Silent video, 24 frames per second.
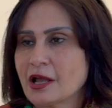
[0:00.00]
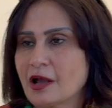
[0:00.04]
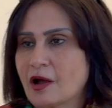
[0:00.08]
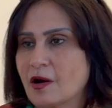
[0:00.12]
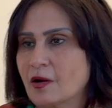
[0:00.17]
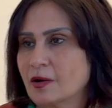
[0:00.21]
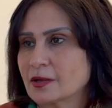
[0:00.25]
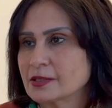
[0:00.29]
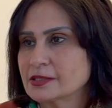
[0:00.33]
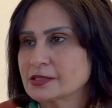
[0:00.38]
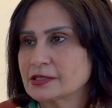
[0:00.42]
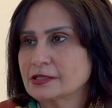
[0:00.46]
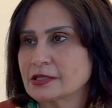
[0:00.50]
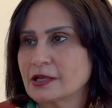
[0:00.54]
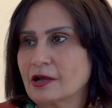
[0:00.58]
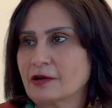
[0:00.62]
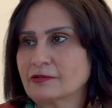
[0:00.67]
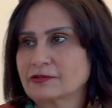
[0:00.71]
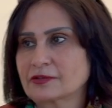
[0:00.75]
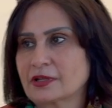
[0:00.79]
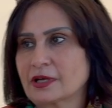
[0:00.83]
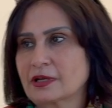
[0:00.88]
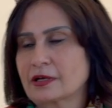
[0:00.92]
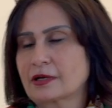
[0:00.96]
Honestly,
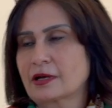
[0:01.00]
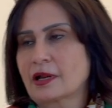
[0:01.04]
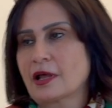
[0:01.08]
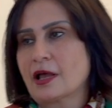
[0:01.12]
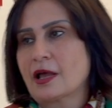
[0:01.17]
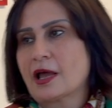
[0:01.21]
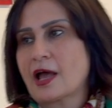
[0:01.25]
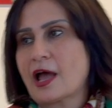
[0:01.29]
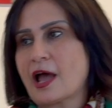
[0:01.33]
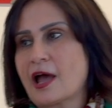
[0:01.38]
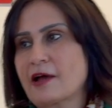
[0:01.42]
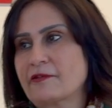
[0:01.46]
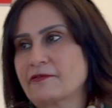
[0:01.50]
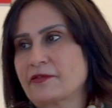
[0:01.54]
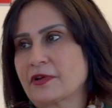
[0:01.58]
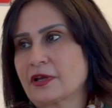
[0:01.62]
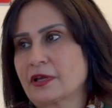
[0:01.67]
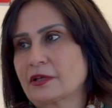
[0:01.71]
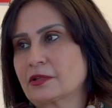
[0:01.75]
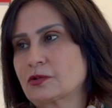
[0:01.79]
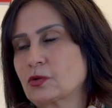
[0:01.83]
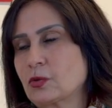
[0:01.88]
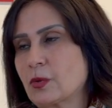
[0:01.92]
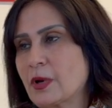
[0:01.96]
after
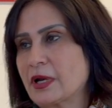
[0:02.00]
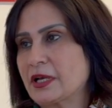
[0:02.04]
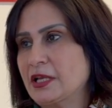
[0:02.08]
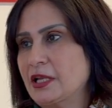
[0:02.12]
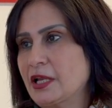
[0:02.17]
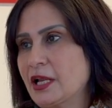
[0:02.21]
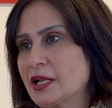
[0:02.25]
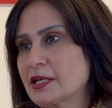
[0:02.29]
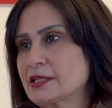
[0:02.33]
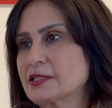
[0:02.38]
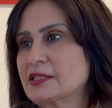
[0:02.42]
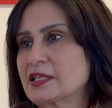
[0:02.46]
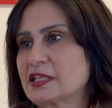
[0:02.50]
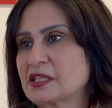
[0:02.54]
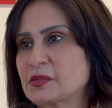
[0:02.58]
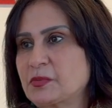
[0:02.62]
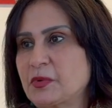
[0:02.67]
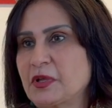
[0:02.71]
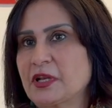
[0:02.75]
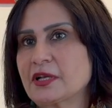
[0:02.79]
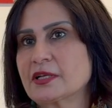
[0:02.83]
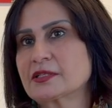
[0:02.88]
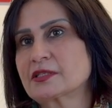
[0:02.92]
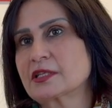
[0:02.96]
having 20 years
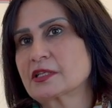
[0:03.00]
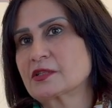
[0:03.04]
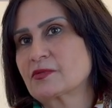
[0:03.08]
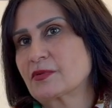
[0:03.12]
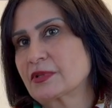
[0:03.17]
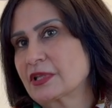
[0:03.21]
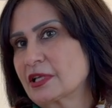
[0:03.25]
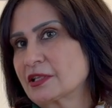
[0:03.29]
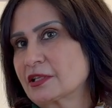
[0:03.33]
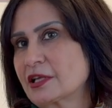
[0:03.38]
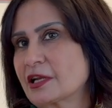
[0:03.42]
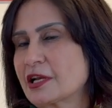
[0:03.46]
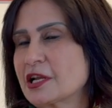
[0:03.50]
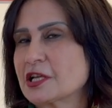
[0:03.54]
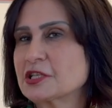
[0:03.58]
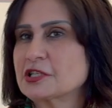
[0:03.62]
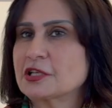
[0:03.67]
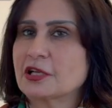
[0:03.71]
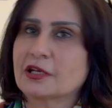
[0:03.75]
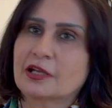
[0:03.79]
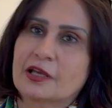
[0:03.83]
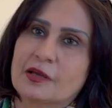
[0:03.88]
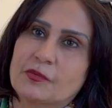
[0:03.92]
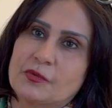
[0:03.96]
experiences with
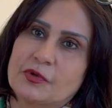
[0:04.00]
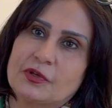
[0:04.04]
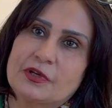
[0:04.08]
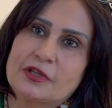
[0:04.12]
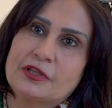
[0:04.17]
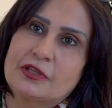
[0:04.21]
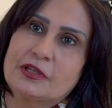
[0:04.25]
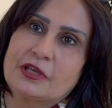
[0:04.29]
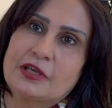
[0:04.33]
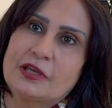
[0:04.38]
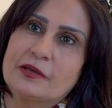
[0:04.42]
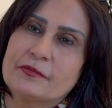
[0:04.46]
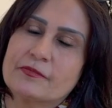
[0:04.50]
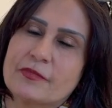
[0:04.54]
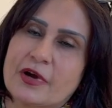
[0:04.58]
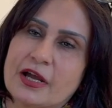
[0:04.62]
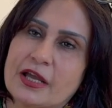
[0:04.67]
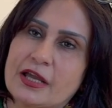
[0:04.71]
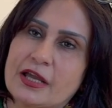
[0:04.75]
international community, my